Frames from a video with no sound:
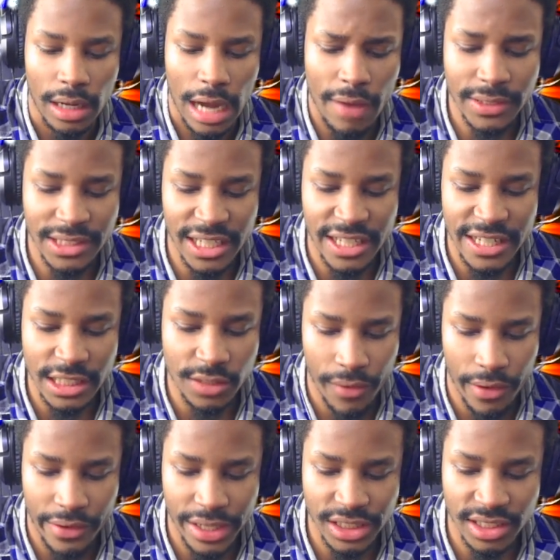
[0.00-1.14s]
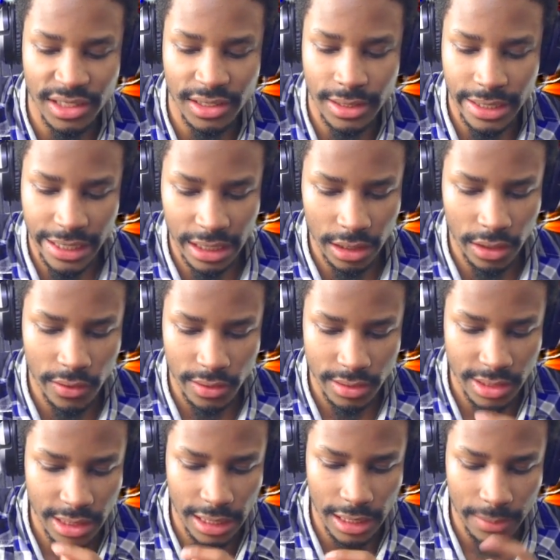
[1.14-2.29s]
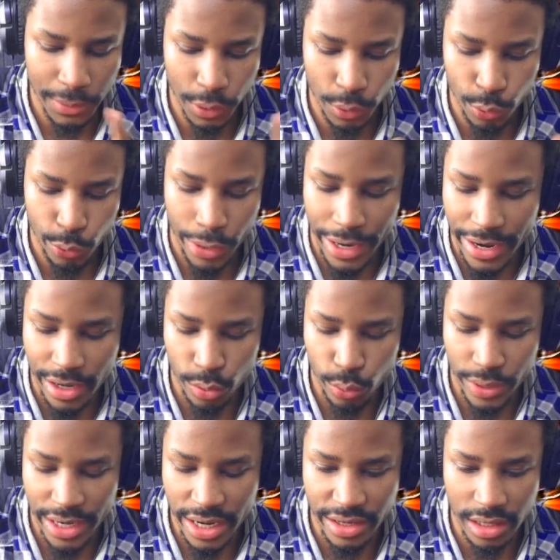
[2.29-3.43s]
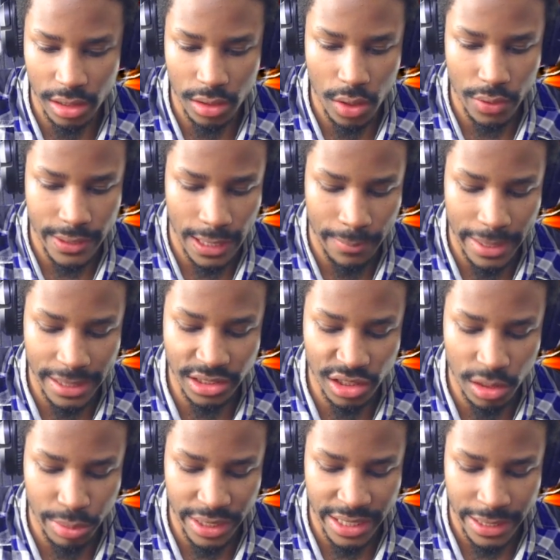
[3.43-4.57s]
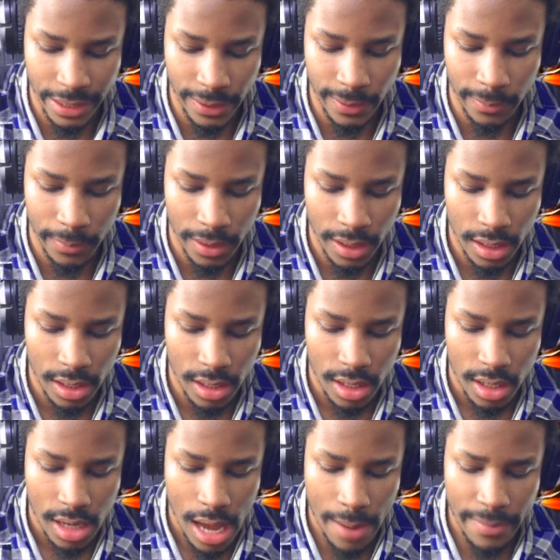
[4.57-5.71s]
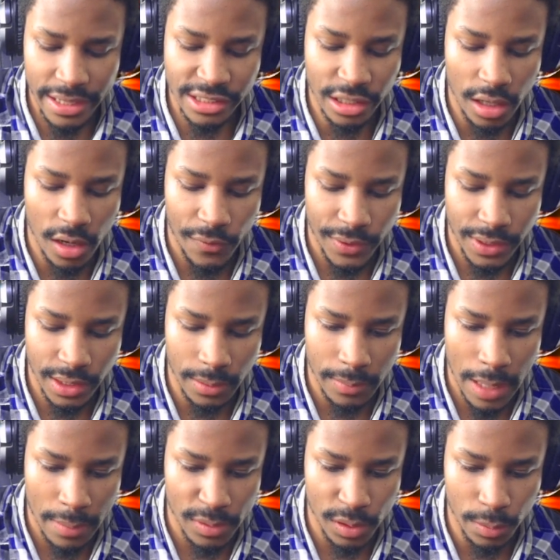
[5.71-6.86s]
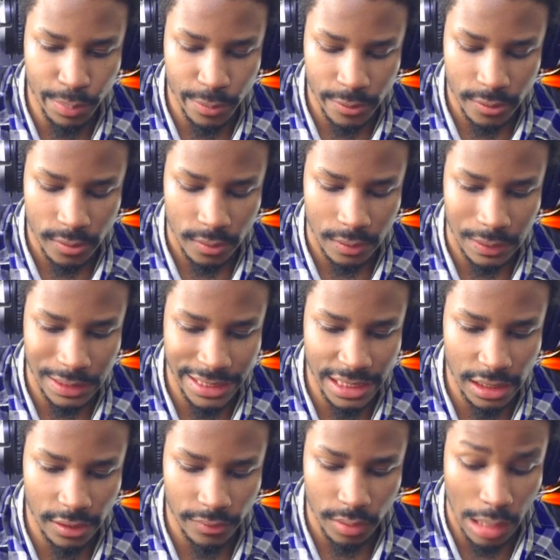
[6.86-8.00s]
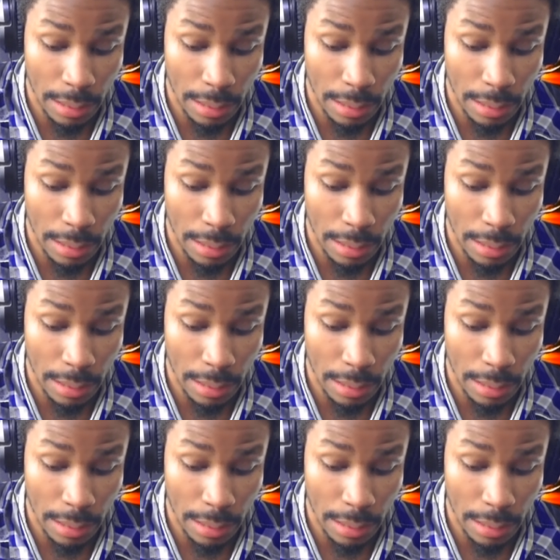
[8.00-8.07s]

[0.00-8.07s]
I haven't seen this variation in a long time. No red, red, yellow. Okay, I'm actually gonna bring him. I'm gonna start off with him. I'm gonna leave.